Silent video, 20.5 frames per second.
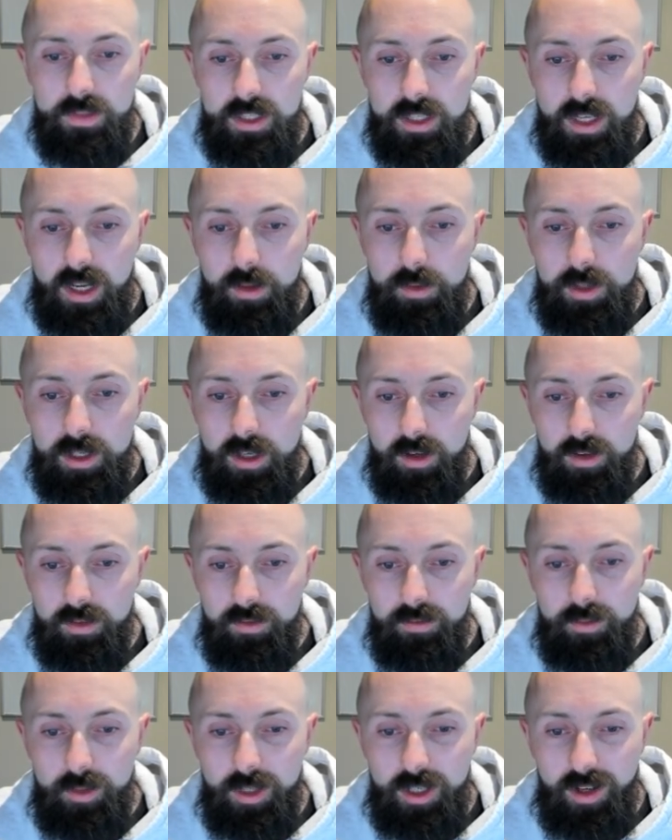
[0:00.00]
Say we're
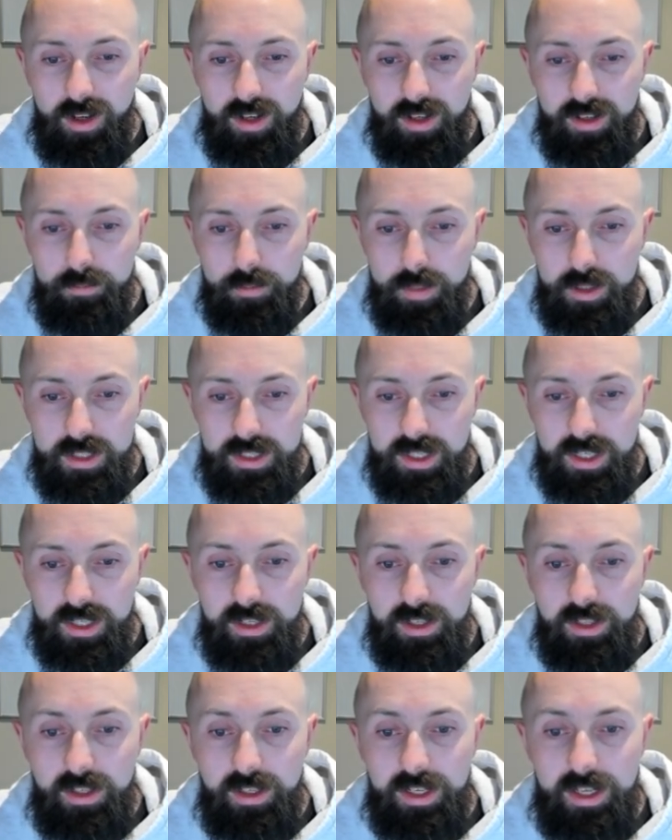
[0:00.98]
not
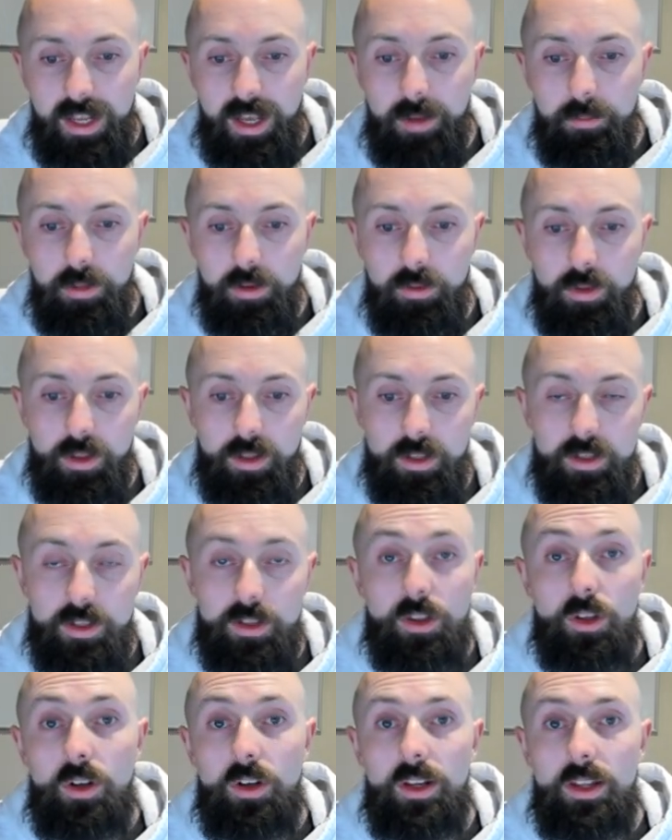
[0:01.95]
particularly happy with this
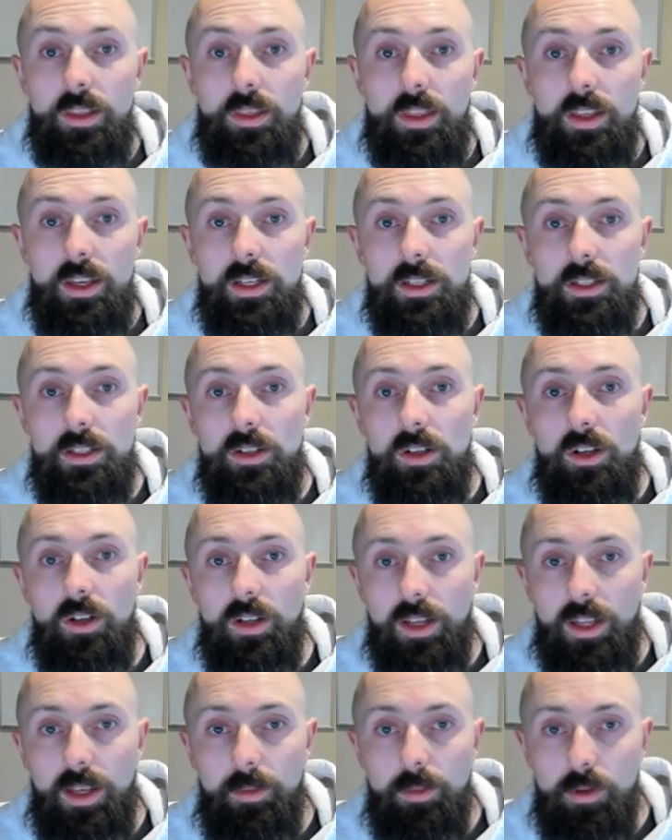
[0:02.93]

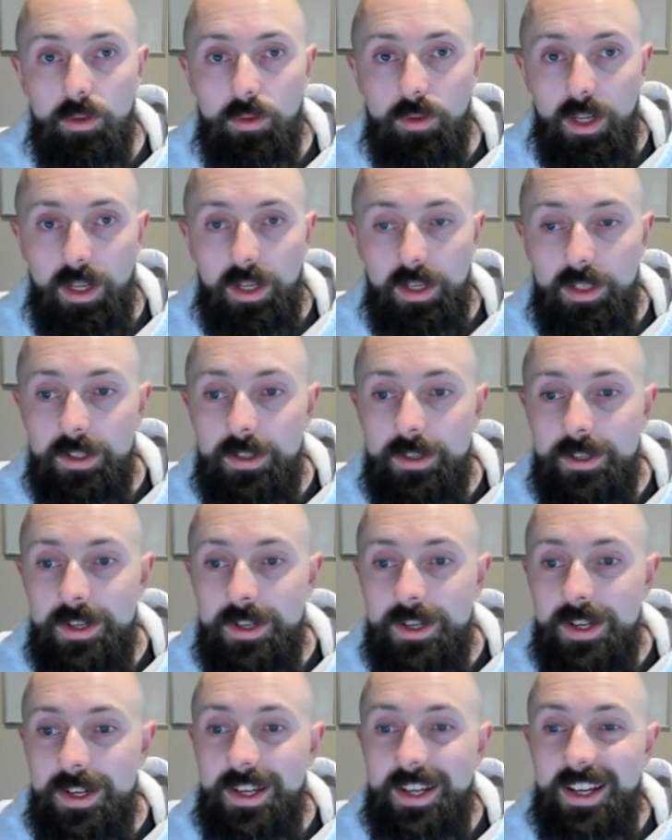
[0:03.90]
$13,000 capital gain
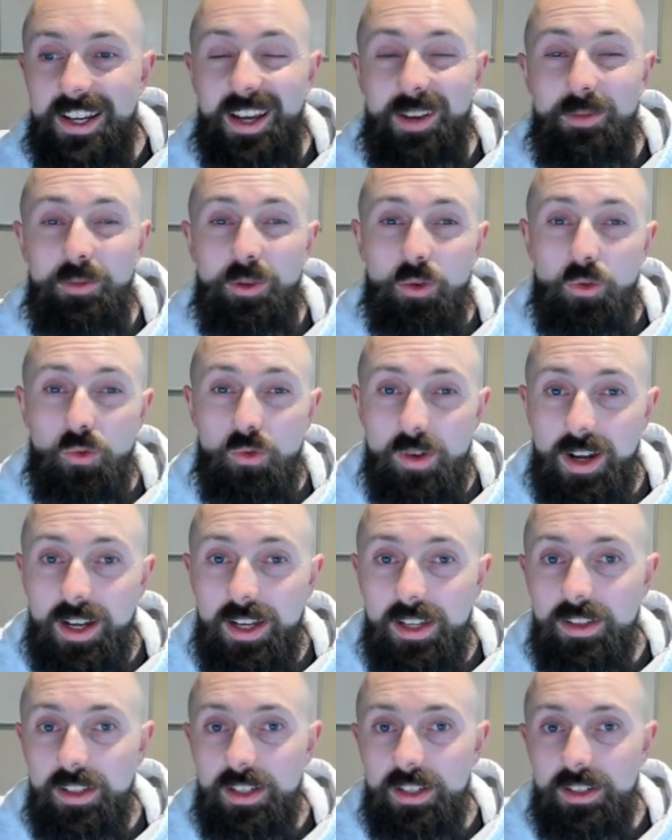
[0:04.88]
and would
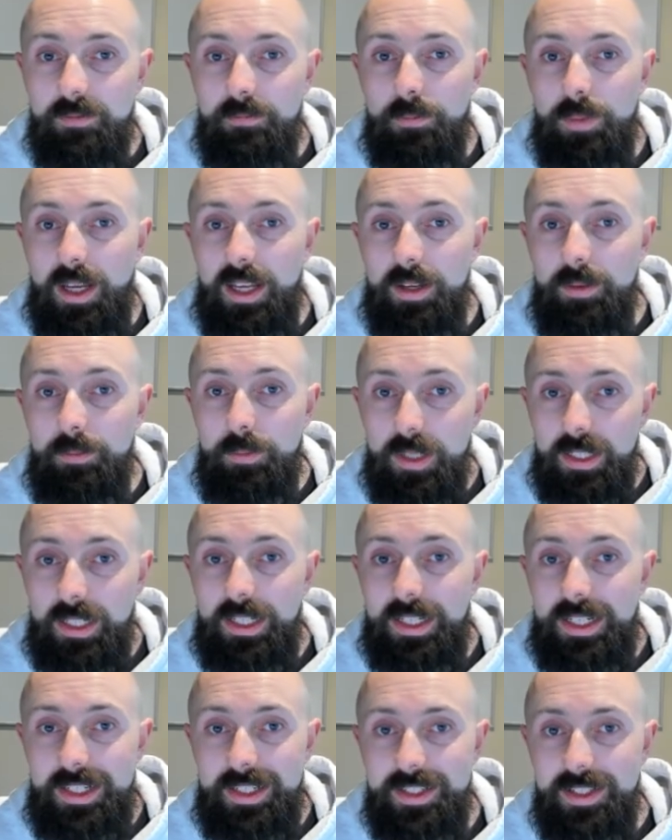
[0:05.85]
rather pay a bit
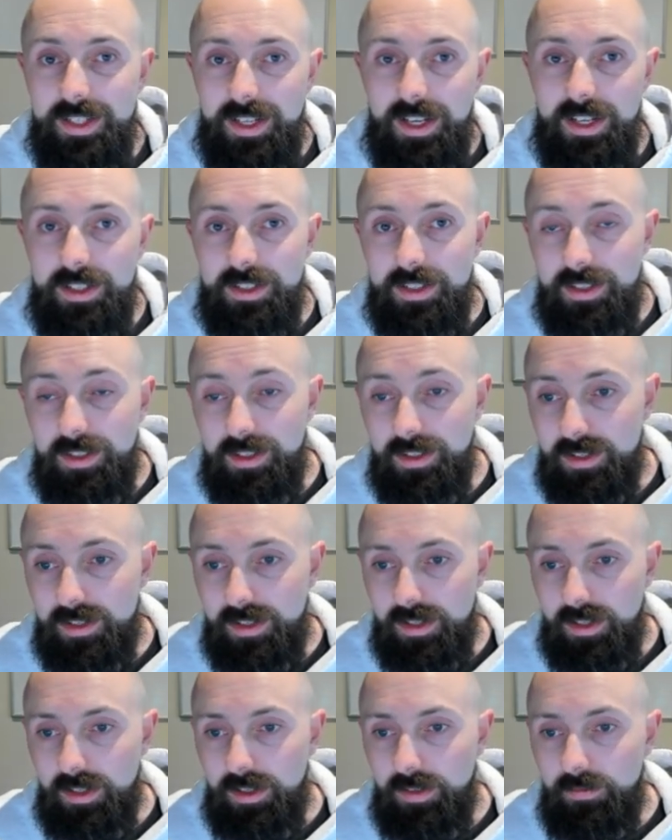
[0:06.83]
less tax this
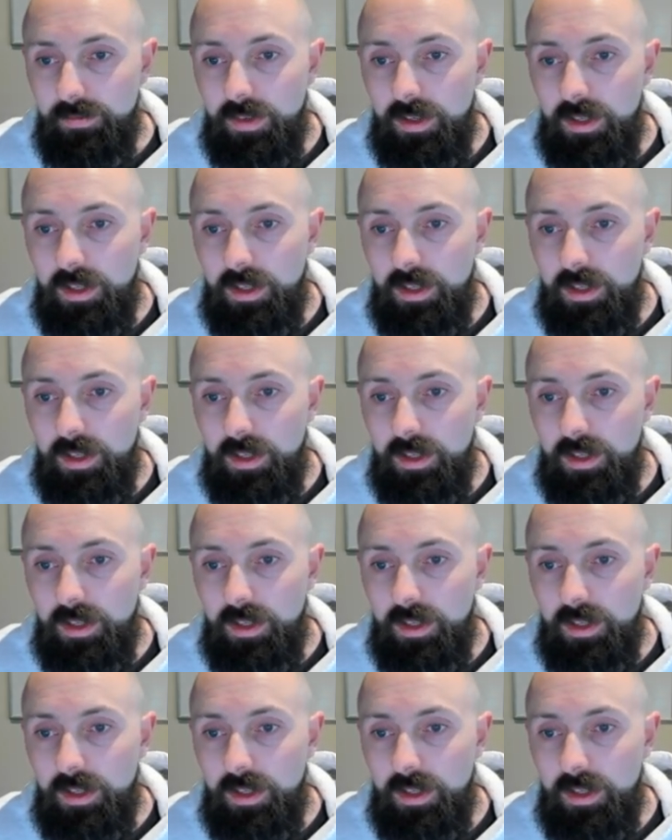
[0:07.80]
year.